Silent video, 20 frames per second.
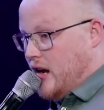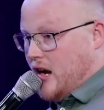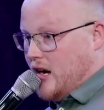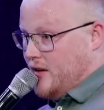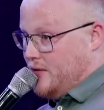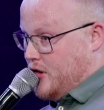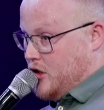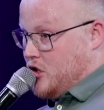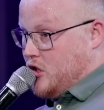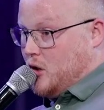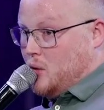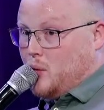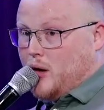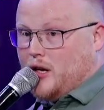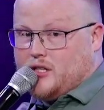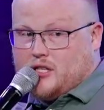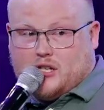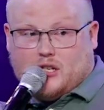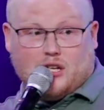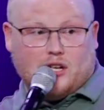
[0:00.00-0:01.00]
not even sure
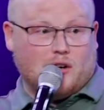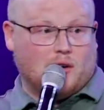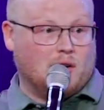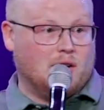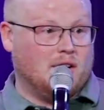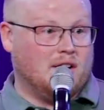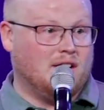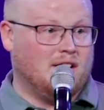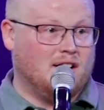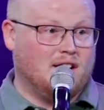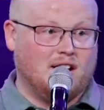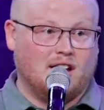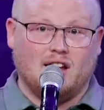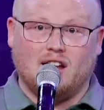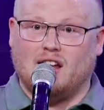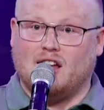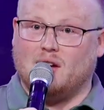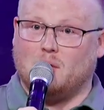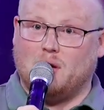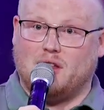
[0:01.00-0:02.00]
what to do
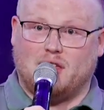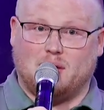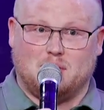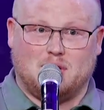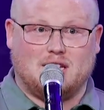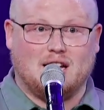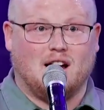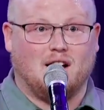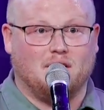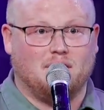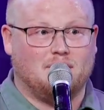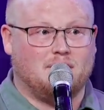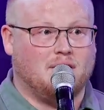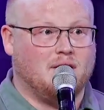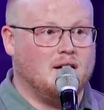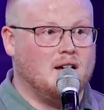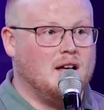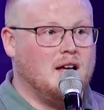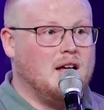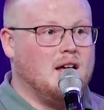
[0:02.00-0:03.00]
with himself.
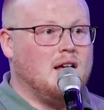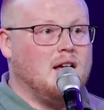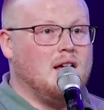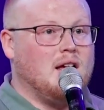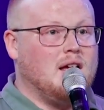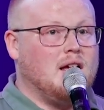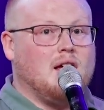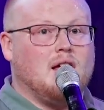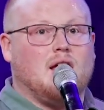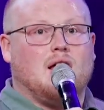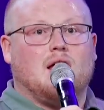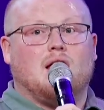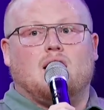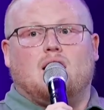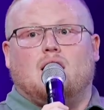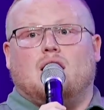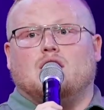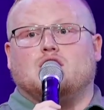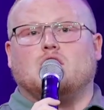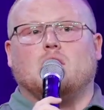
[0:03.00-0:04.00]

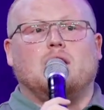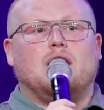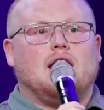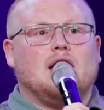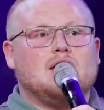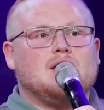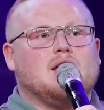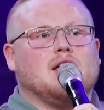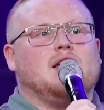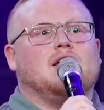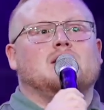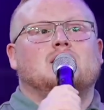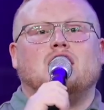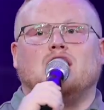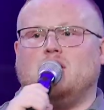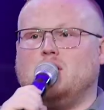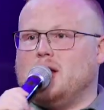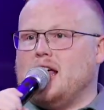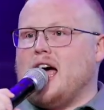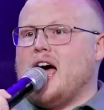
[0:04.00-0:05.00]
So he begins to
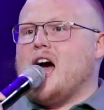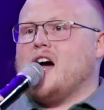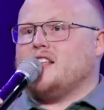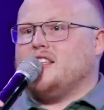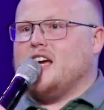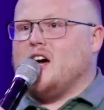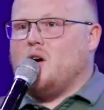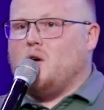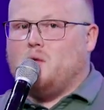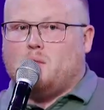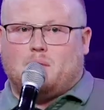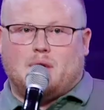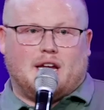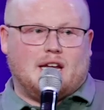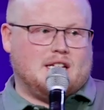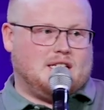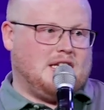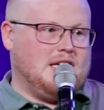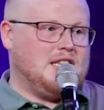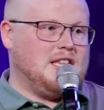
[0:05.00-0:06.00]
continue to act out
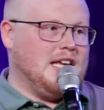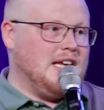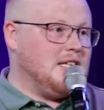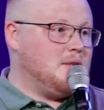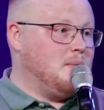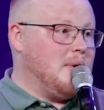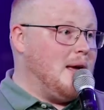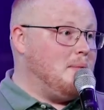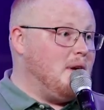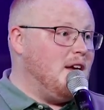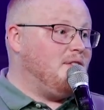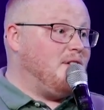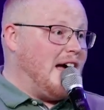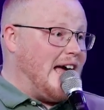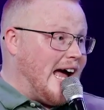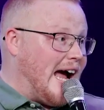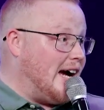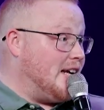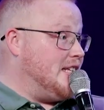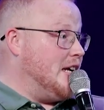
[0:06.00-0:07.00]
because he thinks maybe if
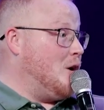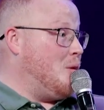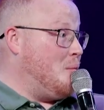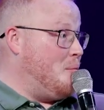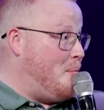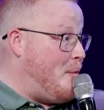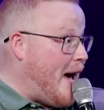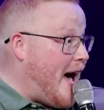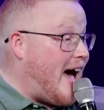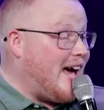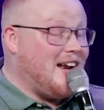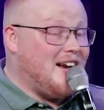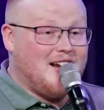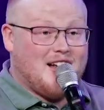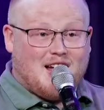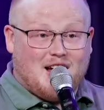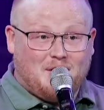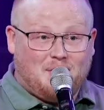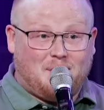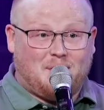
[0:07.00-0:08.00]
I act out bad
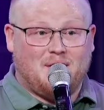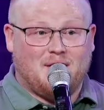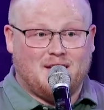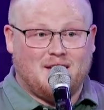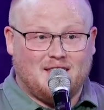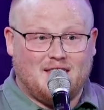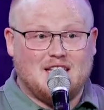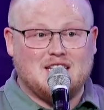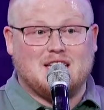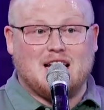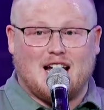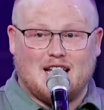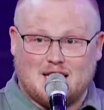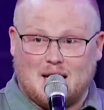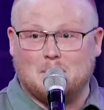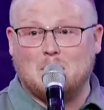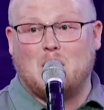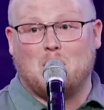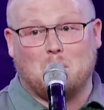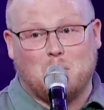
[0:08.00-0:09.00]
enough, these guys,
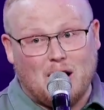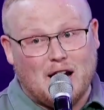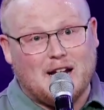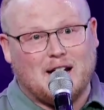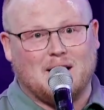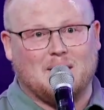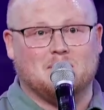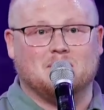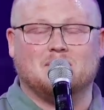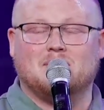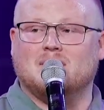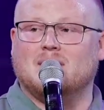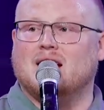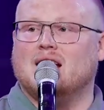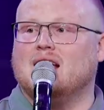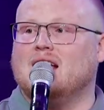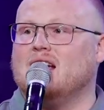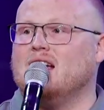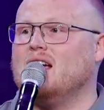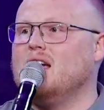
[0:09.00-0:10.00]
I'm going to break them.
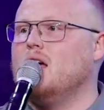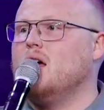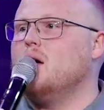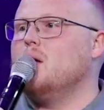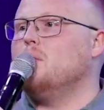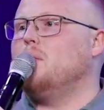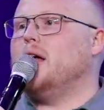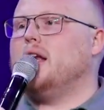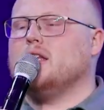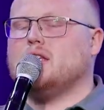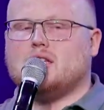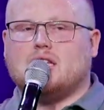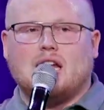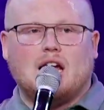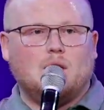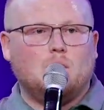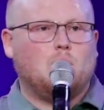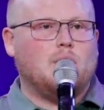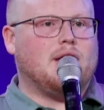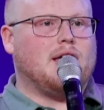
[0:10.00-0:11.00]
But
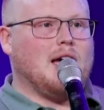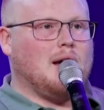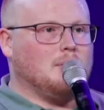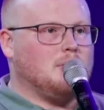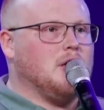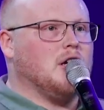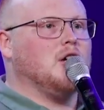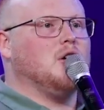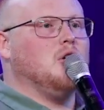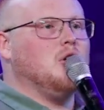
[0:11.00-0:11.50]
instead, we kept our